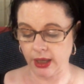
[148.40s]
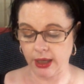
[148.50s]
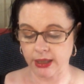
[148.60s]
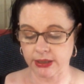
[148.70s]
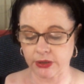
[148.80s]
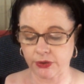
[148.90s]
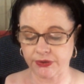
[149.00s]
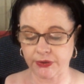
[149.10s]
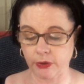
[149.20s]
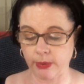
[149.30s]
it's not
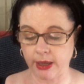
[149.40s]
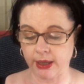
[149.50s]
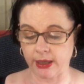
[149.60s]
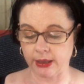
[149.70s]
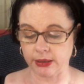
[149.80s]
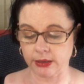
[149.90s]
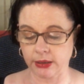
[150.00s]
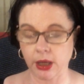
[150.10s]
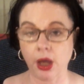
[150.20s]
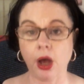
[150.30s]
so bad.
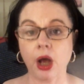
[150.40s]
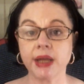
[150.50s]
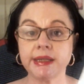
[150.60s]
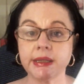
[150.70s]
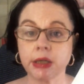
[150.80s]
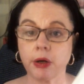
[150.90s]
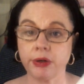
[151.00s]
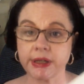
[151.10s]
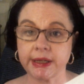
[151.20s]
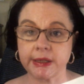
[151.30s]
I did go
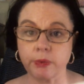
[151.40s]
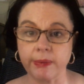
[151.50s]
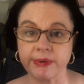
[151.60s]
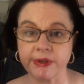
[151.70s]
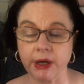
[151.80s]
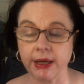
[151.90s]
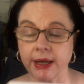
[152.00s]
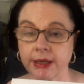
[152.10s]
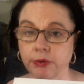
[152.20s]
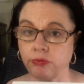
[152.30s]
onto his website.
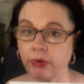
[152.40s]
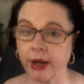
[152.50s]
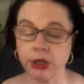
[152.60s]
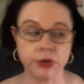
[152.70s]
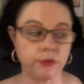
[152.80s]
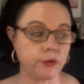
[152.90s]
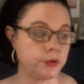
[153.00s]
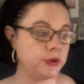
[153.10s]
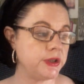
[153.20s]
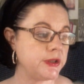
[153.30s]
He has a range of
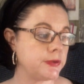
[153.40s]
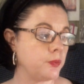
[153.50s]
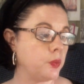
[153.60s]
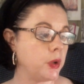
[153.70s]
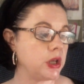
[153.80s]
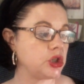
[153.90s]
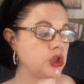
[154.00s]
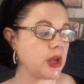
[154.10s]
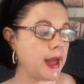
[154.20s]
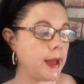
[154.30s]
goods
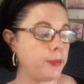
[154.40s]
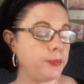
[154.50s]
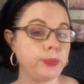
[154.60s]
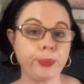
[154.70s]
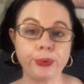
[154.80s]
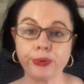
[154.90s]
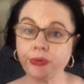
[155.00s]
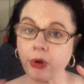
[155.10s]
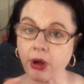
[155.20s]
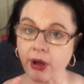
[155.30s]
which are
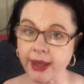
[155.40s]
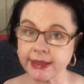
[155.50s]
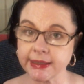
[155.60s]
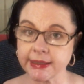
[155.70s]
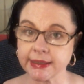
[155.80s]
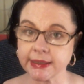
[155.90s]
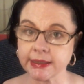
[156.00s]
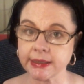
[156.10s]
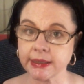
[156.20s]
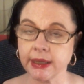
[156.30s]

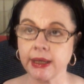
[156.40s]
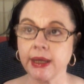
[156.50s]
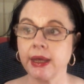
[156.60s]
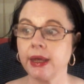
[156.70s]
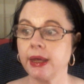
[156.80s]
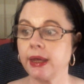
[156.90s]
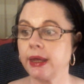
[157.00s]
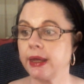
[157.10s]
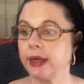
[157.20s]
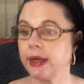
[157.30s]
priced
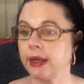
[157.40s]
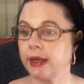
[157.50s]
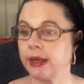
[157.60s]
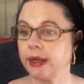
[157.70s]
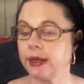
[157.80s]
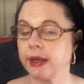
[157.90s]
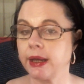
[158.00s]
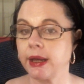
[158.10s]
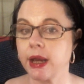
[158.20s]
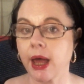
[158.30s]

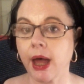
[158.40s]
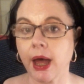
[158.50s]
in